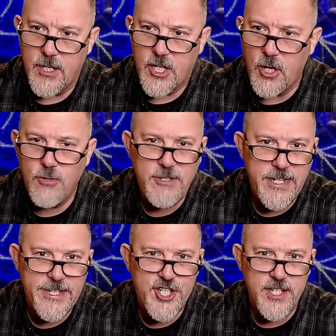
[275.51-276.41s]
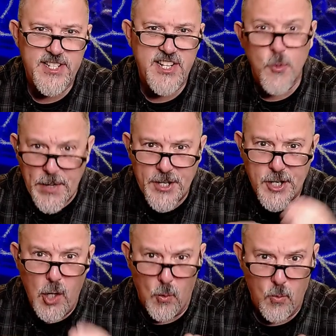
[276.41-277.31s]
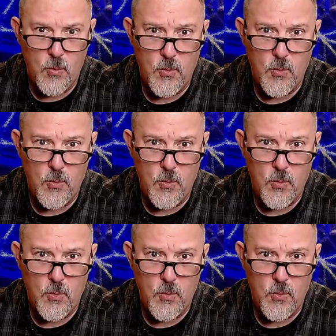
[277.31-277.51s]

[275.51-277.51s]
Code Ninjas. Here we go.